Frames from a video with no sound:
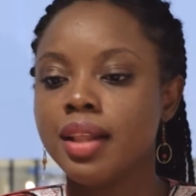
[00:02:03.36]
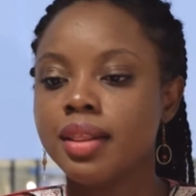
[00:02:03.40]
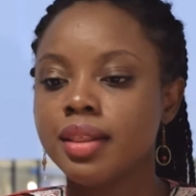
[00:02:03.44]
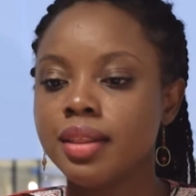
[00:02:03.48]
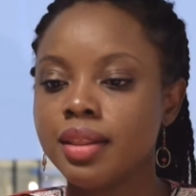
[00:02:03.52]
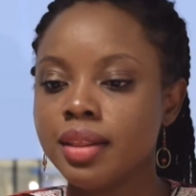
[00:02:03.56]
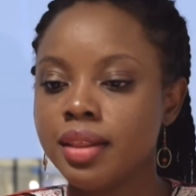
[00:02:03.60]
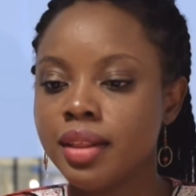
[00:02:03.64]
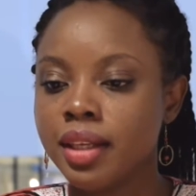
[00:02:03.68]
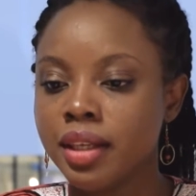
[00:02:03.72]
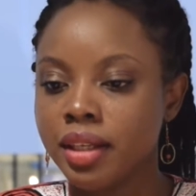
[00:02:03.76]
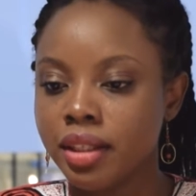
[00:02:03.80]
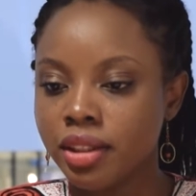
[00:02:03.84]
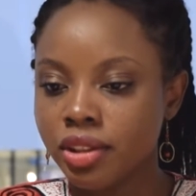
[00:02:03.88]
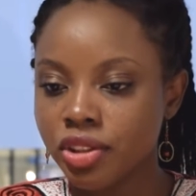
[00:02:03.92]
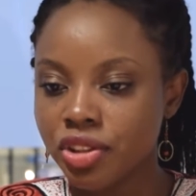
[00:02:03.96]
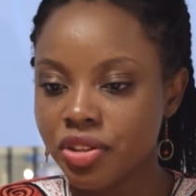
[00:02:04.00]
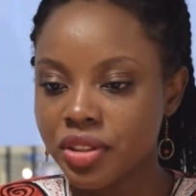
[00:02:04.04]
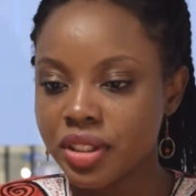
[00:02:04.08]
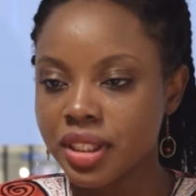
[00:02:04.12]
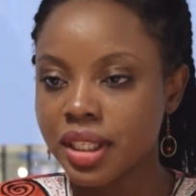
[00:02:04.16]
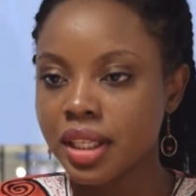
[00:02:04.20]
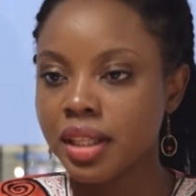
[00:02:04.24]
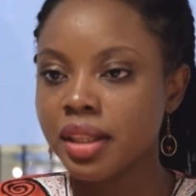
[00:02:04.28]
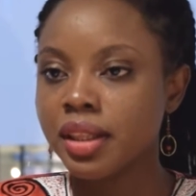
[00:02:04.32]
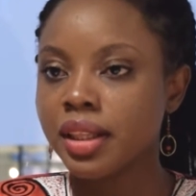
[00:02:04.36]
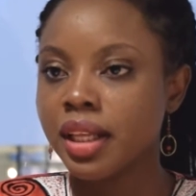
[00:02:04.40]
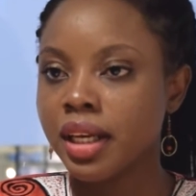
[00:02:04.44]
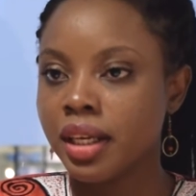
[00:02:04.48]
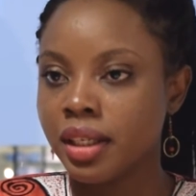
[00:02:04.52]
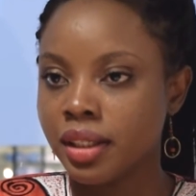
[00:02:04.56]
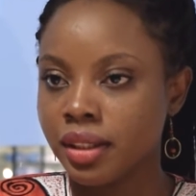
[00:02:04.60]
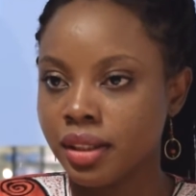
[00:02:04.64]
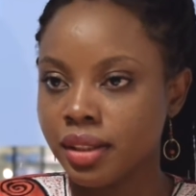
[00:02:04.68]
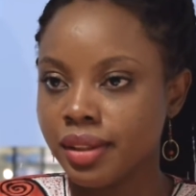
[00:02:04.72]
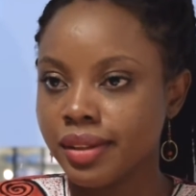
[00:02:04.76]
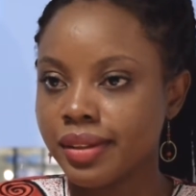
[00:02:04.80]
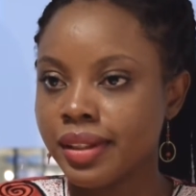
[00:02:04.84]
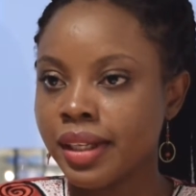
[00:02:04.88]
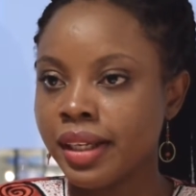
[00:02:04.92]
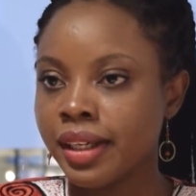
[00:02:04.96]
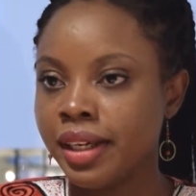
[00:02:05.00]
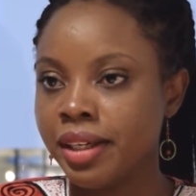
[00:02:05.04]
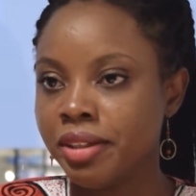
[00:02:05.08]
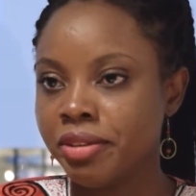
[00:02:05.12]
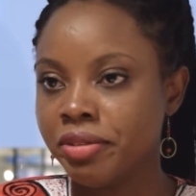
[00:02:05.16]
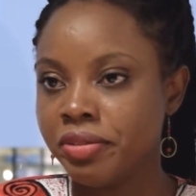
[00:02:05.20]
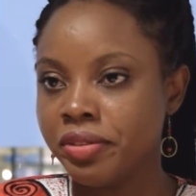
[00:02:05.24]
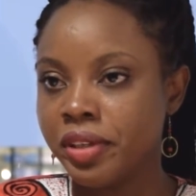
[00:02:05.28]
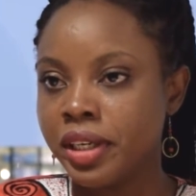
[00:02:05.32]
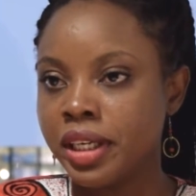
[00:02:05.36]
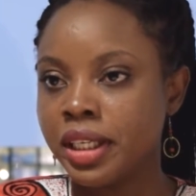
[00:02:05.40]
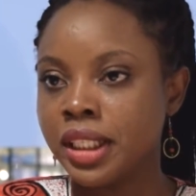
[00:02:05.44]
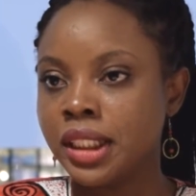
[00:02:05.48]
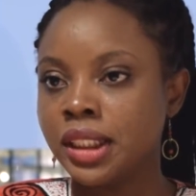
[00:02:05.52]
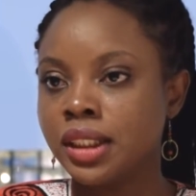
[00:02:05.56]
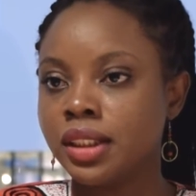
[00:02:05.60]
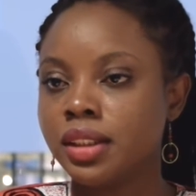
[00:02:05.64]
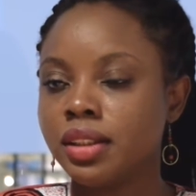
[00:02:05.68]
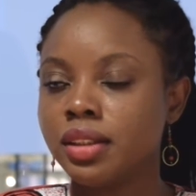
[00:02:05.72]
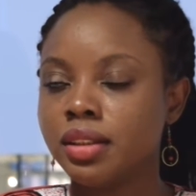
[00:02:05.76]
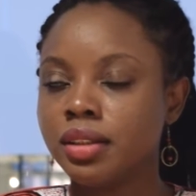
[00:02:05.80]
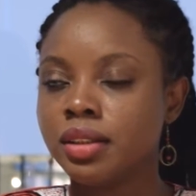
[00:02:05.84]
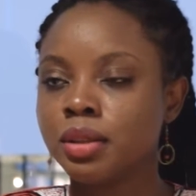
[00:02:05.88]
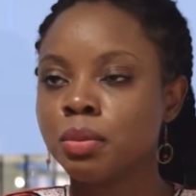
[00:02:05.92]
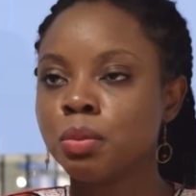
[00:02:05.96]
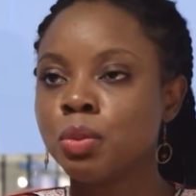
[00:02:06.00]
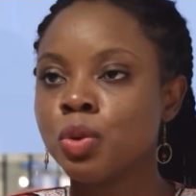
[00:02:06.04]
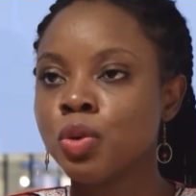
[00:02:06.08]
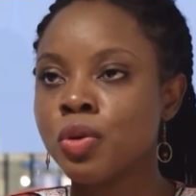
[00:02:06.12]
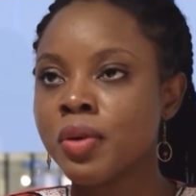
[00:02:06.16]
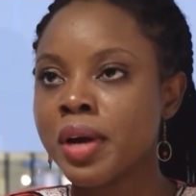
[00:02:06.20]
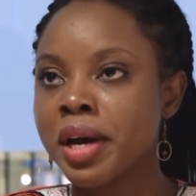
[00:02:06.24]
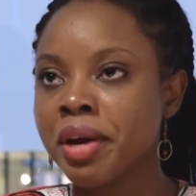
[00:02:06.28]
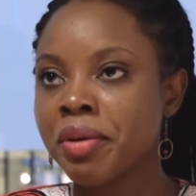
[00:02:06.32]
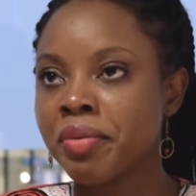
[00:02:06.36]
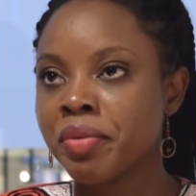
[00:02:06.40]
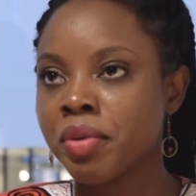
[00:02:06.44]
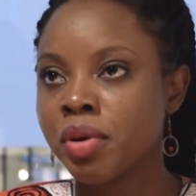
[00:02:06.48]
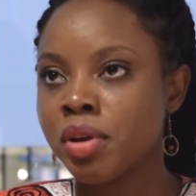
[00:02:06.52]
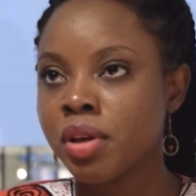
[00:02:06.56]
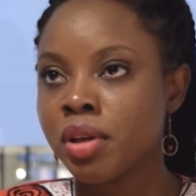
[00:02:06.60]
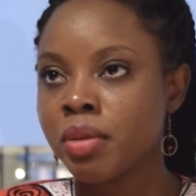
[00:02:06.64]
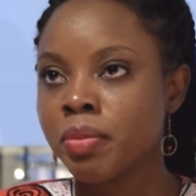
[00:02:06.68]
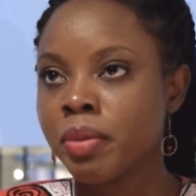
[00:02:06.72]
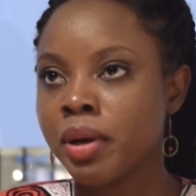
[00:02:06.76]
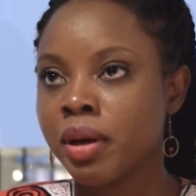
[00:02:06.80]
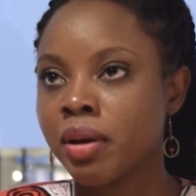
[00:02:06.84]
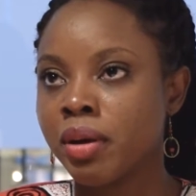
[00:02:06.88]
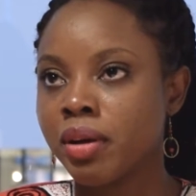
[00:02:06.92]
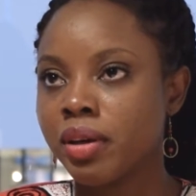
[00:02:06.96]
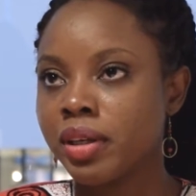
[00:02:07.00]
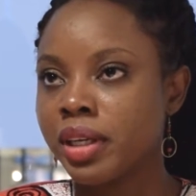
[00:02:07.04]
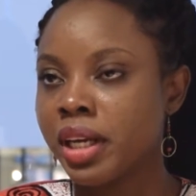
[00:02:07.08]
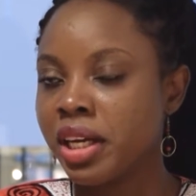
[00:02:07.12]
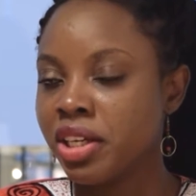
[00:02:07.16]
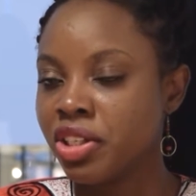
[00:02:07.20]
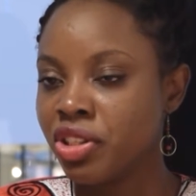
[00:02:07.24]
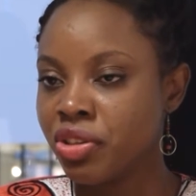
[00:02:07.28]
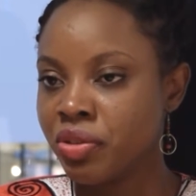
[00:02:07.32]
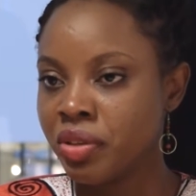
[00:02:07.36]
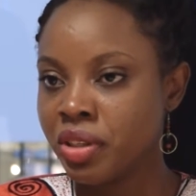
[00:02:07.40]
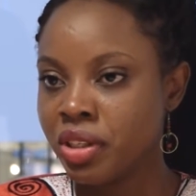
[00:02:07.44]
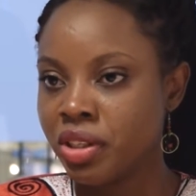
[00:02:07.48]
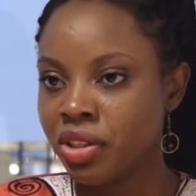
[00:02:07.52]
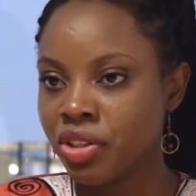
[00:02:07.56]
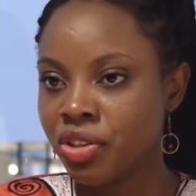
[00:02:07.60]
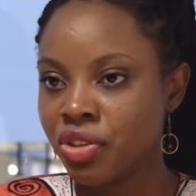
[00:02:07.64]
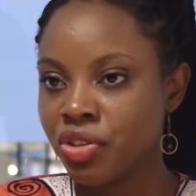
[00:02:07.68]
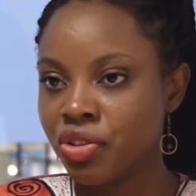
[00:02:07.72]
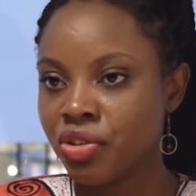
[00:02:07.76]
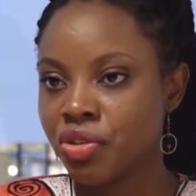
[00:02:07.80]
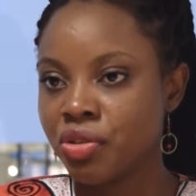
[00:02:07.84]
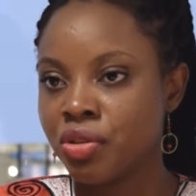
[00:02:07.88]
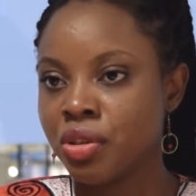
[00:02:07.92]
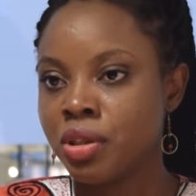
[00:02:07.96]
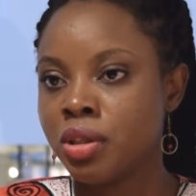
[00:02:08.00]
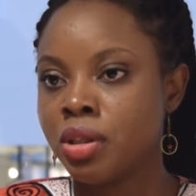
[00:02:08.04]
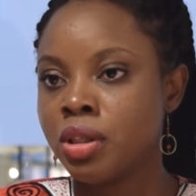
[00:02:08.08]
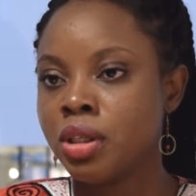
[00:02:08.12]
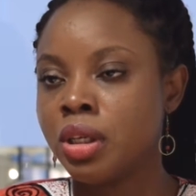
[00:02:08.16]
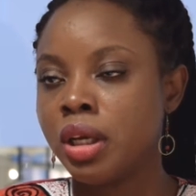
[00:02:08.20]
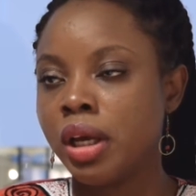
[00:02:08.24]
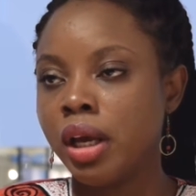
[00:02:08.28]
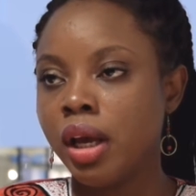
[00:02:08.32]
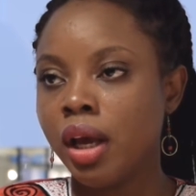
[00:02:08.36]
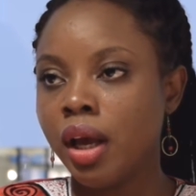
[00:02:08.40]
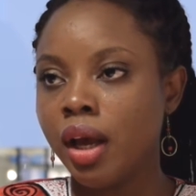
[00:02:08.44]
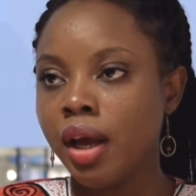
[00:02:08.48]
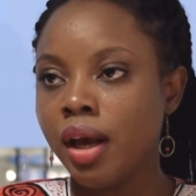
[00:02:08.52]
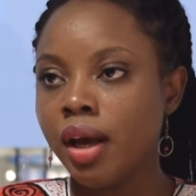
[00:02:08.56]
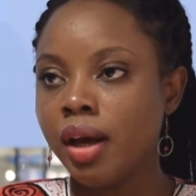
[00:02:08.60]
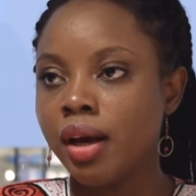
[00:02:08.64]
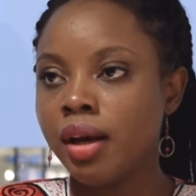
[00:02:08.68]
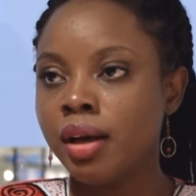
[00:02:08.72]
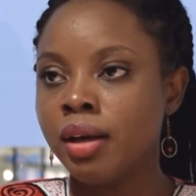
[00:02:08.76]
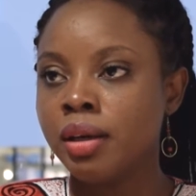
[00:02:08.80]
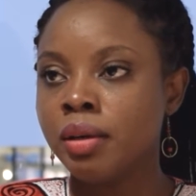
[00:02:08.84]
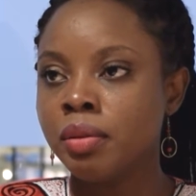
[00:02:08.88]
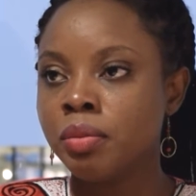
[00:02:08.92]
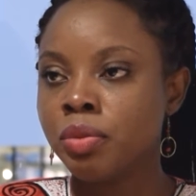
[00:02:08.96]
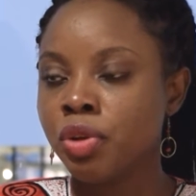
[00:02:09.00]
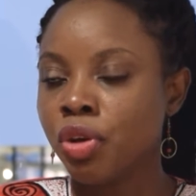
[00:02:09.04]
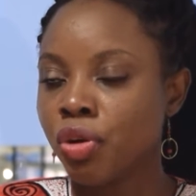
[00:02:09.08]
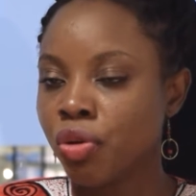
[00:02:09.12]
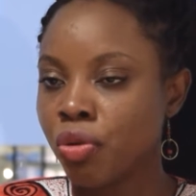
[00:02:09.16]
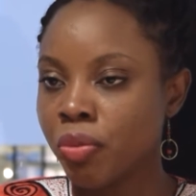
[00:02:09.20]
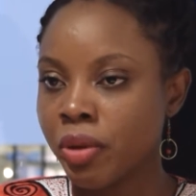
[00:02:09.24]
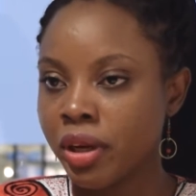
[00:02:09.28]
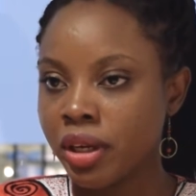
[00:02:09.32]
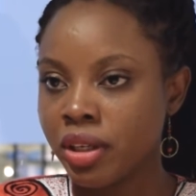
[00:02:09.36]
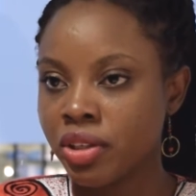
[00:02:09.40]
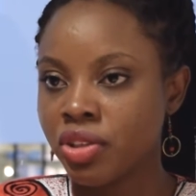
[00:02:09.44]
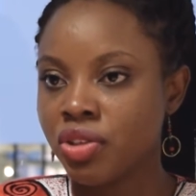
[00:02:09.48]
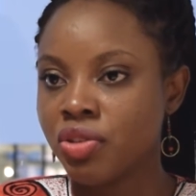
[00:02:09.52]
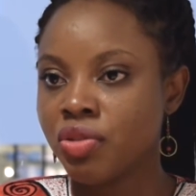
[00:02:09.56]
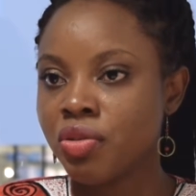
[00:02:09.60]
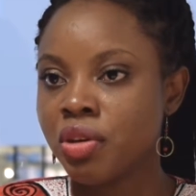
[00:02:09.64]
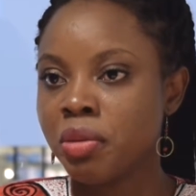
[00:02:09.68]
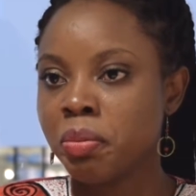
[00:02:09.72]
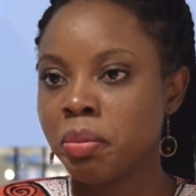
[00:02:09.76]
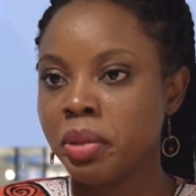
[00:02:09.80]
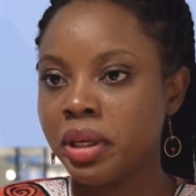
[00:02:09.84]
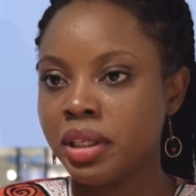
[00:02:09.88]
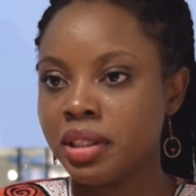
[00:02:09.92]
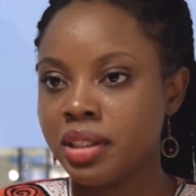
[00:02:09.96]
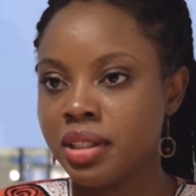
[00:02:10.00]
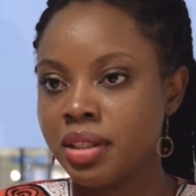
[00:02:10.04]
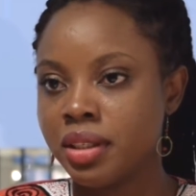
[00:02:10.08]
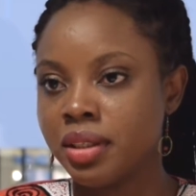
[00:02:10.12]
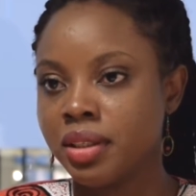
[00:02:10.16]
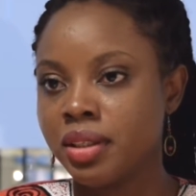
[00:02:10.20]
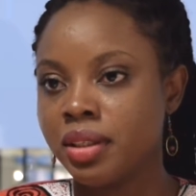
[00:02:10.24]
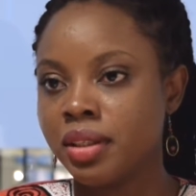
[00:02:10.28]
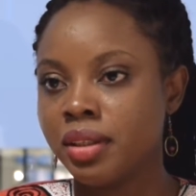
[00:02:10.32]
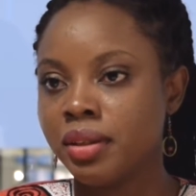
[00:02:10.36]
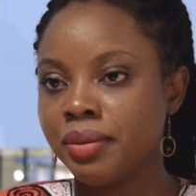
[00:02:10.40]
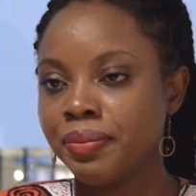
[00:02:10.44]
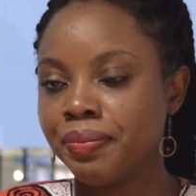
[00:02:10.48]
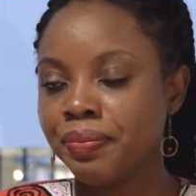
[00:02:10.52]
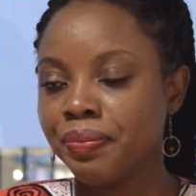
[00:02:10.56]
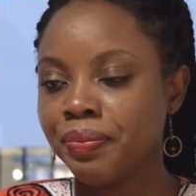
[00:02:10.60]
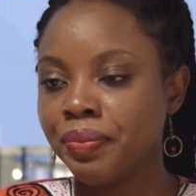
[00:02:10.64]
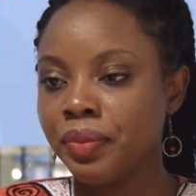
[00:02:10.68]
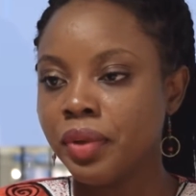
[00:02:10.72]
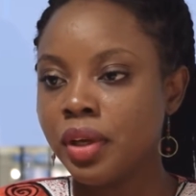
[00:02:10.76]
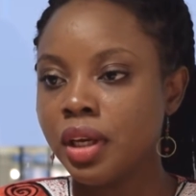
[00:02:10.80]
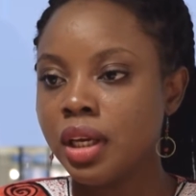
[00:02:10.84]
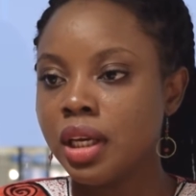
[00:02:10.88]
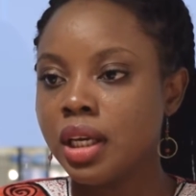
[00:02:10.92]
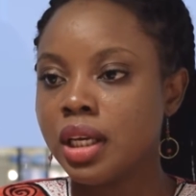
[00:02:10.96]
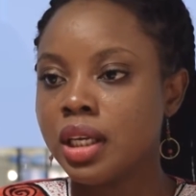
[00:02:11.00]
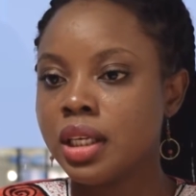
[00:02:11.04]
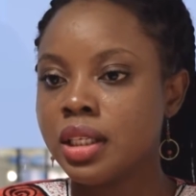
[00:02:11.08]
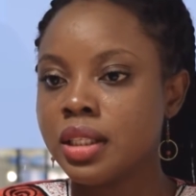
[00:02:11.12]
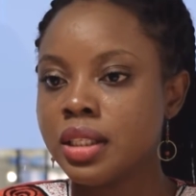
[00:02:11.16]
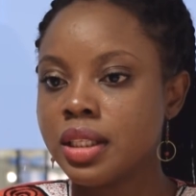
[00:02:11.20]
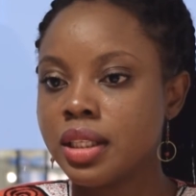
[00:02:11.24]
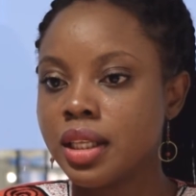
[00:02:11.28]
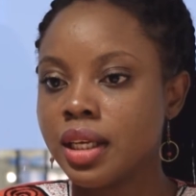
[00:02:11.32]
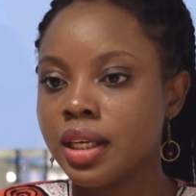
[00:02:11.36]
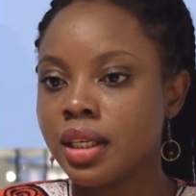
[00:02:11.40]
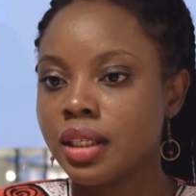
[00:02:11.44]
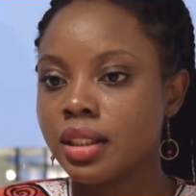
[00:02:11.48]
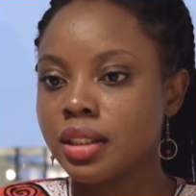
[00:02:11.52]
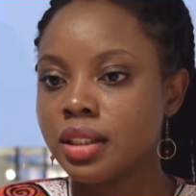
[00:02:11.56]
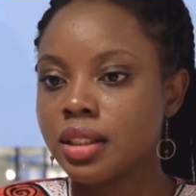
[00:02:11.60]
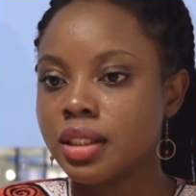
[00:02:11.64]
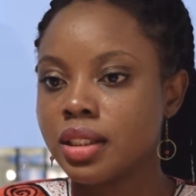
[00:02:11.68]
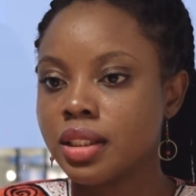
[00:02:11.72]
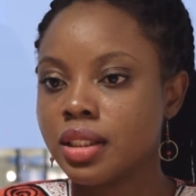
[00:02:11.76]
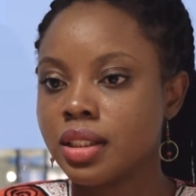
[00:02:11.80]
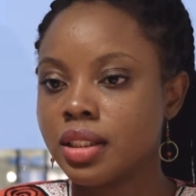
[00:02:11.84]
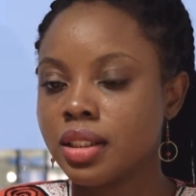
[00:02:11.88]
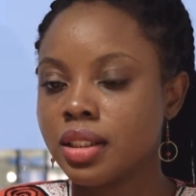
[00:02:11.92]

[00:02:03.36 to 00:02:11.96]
The interesting thing that I find, the more I read about Nigerian history, Yoruba history in particular, is that